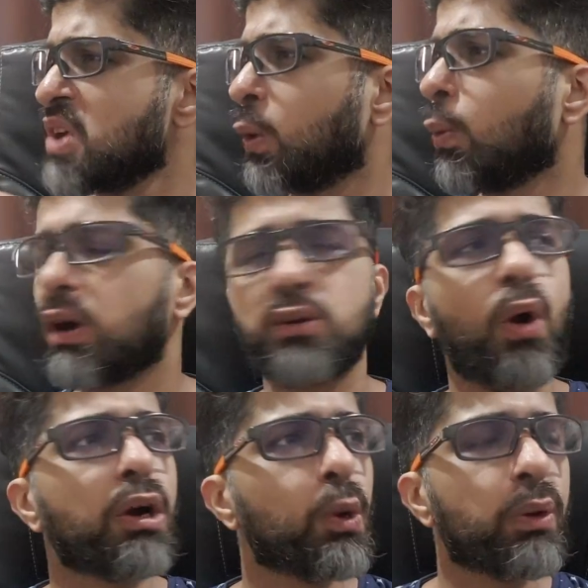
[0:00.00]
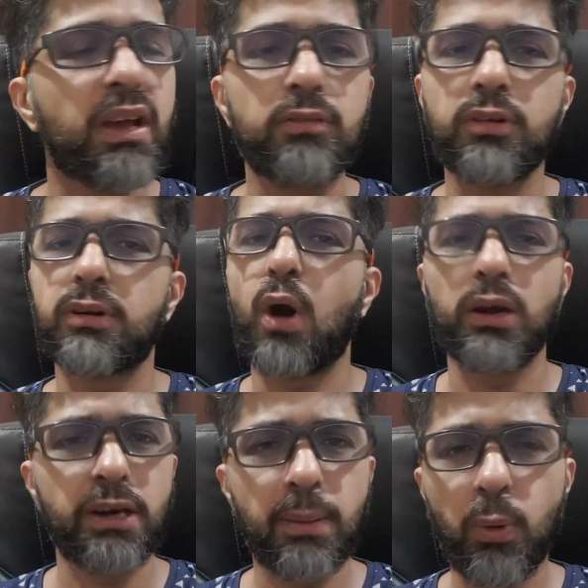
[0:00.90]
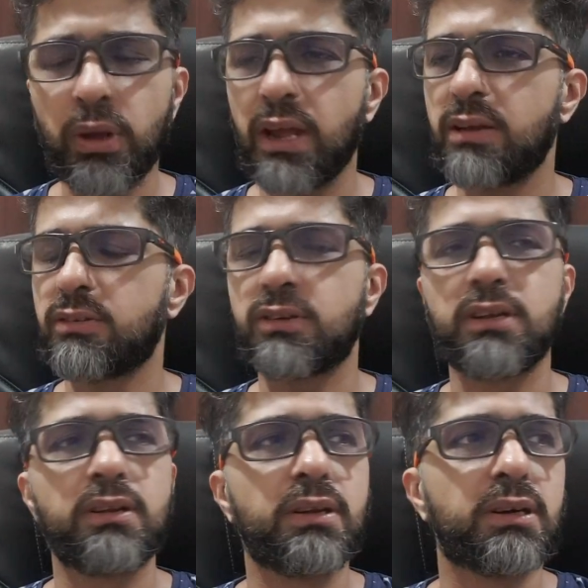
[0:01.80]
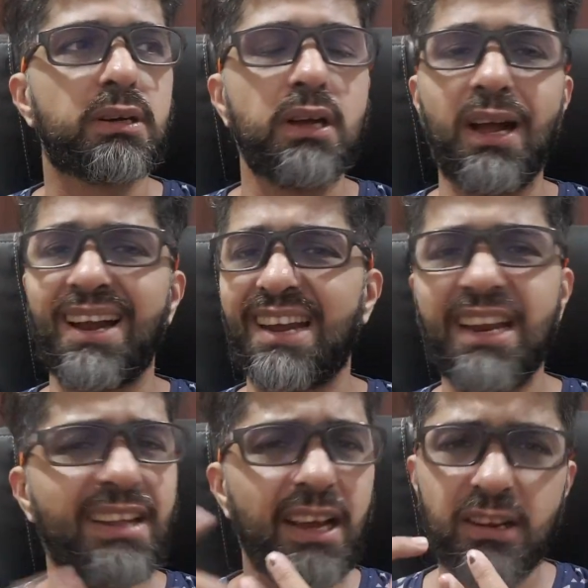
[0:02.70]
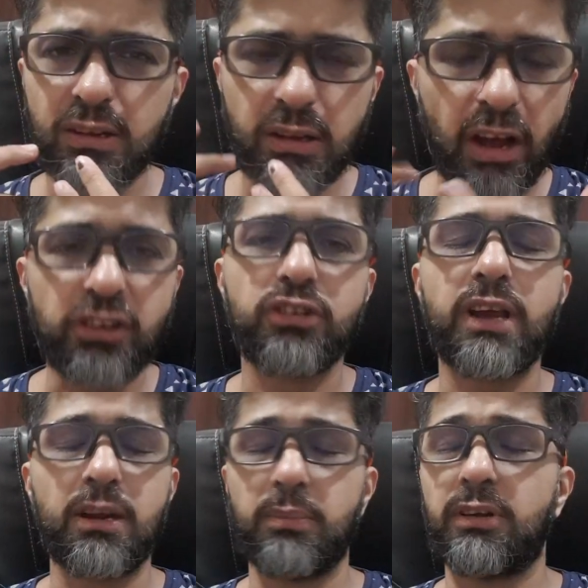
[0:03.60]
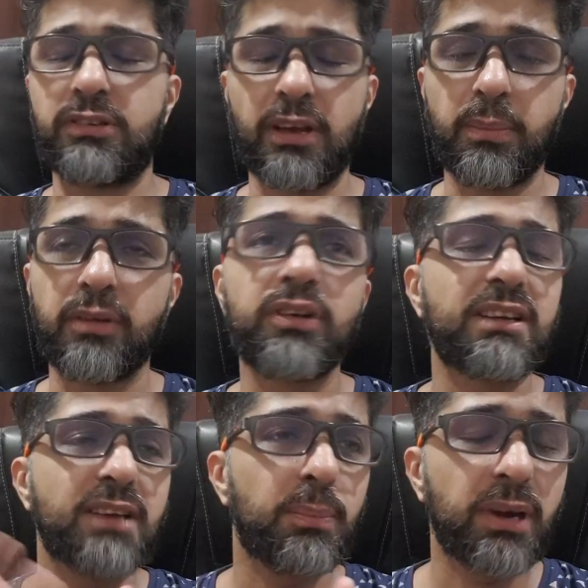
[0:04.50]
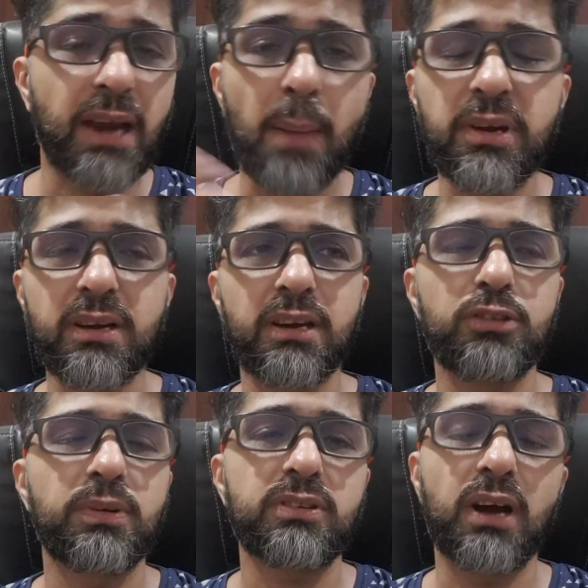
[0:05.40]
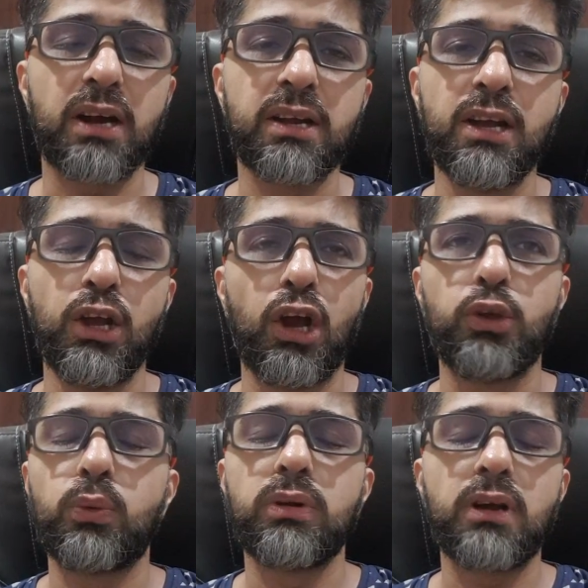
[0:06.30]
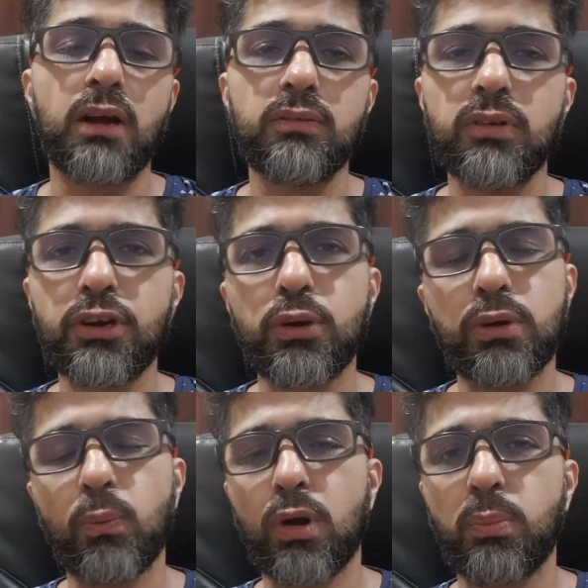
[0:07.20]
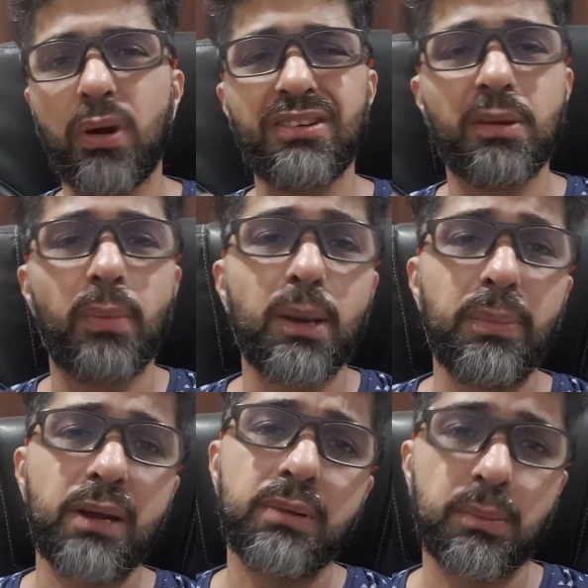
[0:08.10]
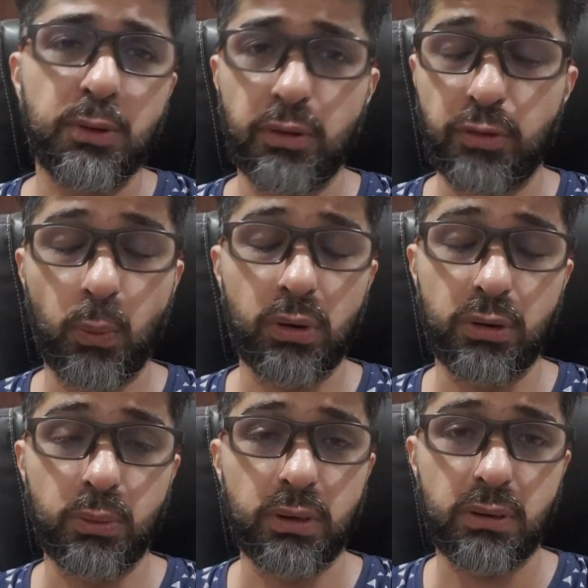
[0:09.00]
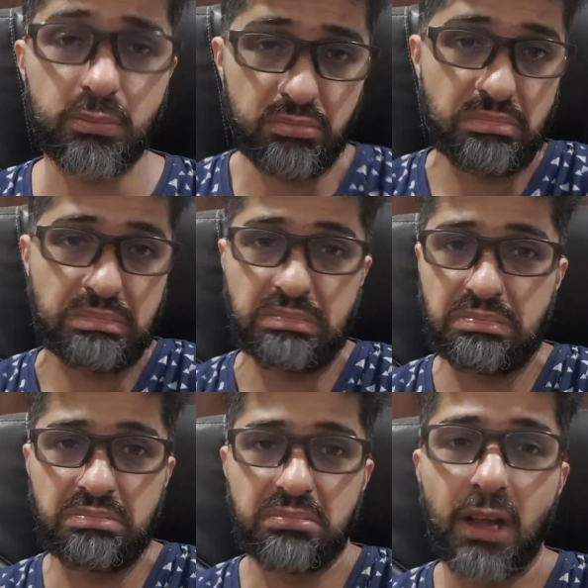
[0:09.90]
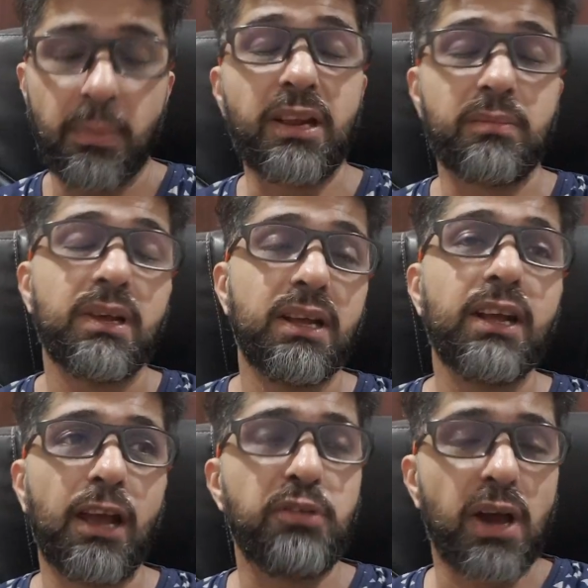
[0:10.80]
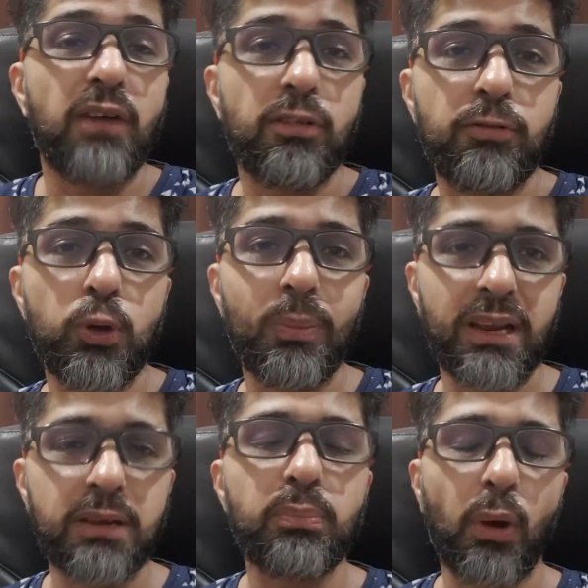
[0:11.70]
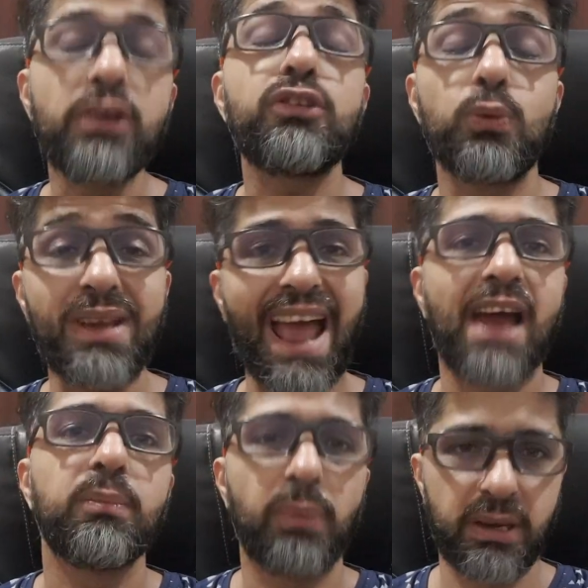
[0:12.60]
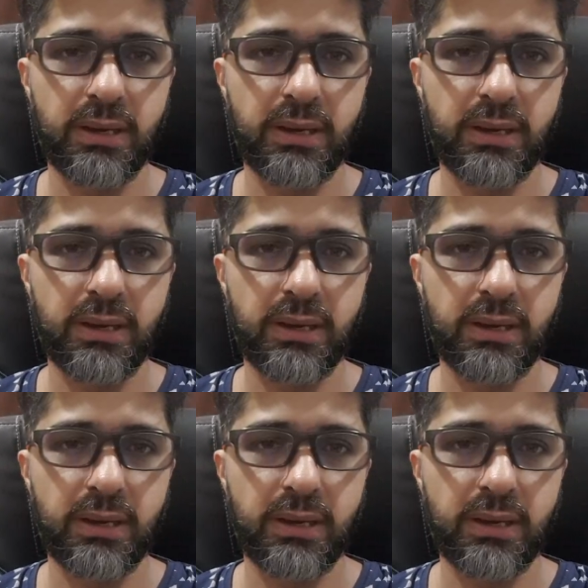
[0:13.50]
who are not looking for holiday bookings and anything in the luxury segment. For example, an American Express card, you could convert your reward points and buy a BMW if you want to do it. I mean, if you have a few million points, you can,